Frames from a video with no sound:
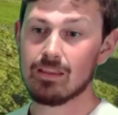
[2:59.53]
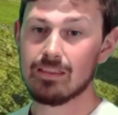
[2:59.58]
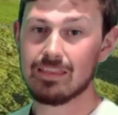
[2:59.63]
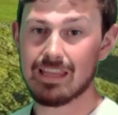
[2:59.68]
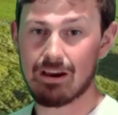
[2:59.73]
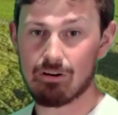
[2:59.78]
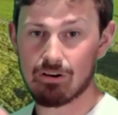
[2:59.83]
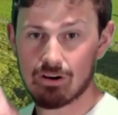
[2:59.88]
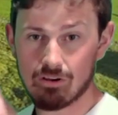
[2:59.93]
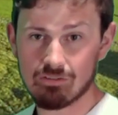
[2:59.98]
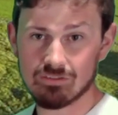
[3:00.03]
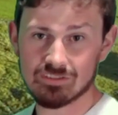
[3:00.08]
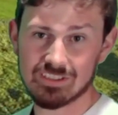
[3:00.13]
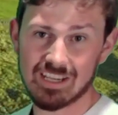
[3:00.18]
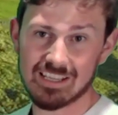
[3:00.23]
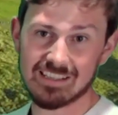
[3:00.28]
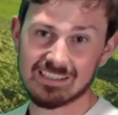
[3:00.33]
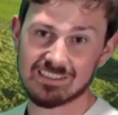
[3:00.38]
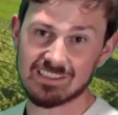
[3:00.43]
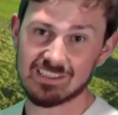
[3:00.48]
Now,
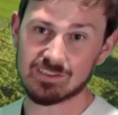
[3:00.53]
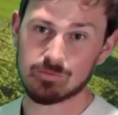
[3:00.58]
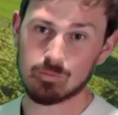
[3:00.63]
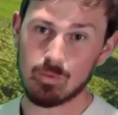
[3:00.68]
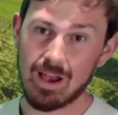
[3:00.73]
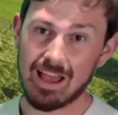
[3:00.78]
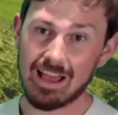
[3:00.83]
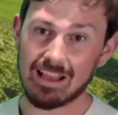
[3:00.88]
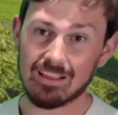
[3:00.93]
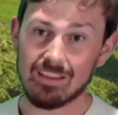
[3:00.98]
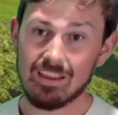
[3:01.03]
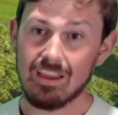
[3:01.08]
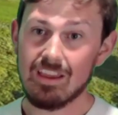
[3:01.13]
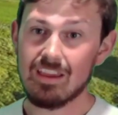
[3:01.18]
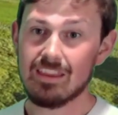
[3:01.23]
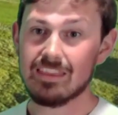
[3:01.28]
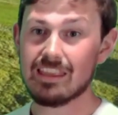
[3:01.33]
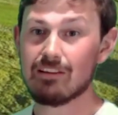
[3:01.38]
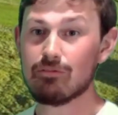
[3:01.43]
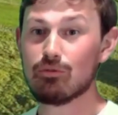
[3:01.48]
alongside this as well,
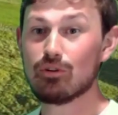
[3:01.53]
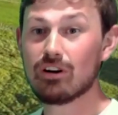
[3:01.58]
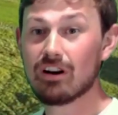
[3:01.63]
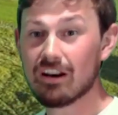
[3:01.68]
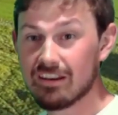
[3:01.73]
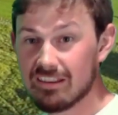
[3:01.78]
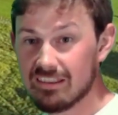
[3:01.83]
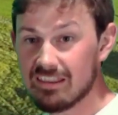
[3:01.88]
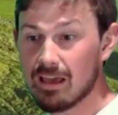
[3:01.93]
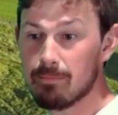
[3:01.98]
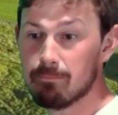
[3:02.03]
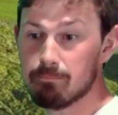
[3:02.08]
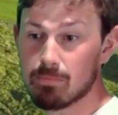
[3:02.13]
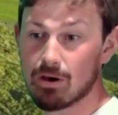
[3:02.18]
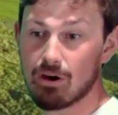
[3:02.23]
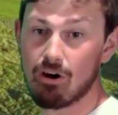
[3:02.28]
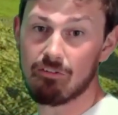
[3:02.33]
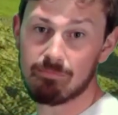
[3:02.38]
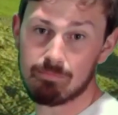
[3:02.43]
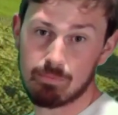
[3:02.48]
there were a number
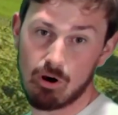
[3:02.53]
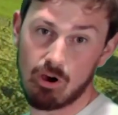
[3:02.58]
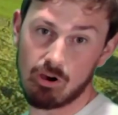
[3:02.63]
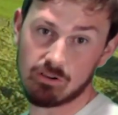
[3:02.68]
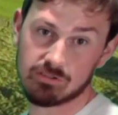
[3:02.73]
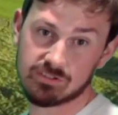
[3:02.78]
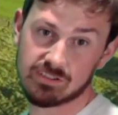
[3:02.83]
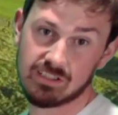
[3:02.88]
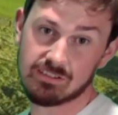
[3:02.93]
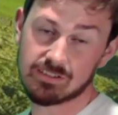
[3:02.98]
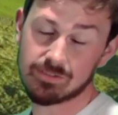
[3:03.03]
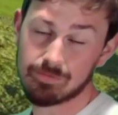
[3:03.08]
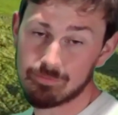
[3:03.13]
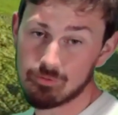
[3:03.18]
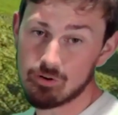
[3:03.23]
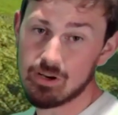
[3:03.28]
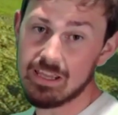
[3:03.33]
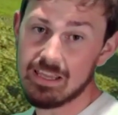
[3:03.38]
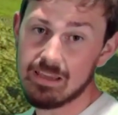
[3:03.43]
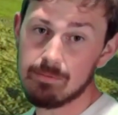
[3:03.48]
of brochs. There's
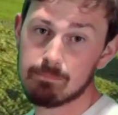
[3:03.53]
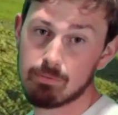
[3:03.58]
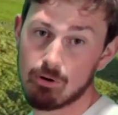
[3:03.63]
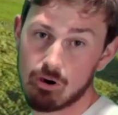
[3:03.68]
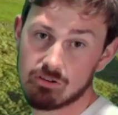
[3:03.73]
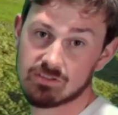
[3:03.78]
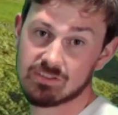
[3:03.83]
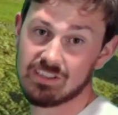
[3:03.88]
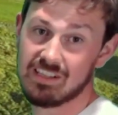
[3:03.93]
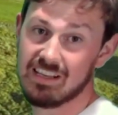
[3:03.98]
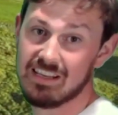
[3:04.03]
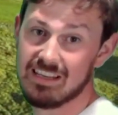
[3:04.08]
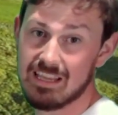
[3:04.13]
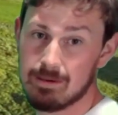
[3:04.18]
3 brochs in the